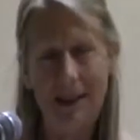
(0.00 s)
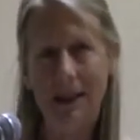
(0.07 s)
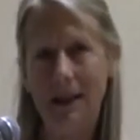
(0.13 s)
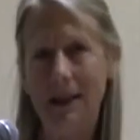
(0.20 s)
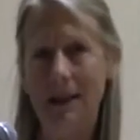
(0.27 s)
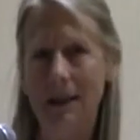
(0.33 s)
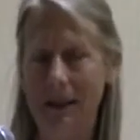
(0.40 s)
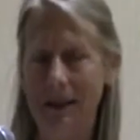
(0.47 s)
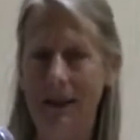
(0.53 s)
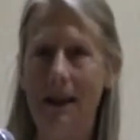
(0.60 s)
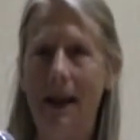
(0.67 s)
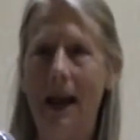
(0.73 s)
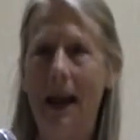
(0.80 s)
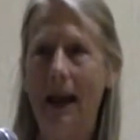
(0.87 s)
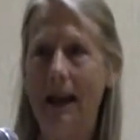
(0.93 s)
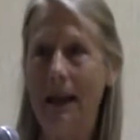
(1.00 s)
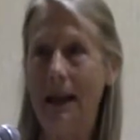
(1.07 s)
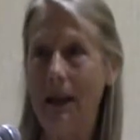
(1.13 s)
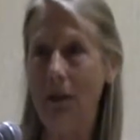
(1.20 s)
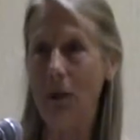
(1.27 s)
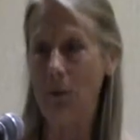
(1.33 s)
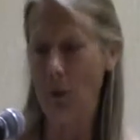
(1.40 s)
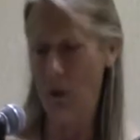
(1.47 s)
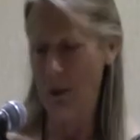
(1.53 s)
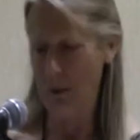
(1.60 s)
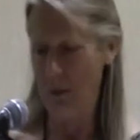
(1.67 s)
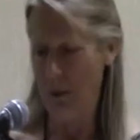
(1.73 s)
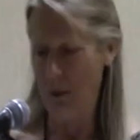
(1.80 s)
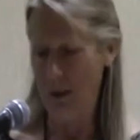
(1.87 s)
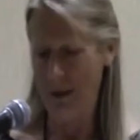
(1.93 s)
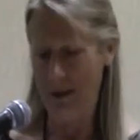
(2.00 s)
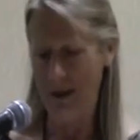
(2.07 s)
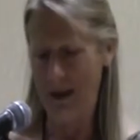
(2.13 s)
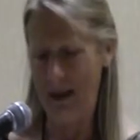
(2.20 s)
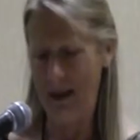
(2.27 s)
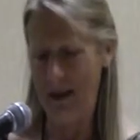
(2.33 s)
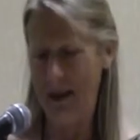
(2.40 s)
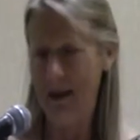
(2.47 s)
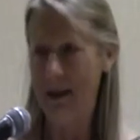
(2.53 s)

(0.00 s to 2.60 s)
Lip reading: hear, and even more importantly,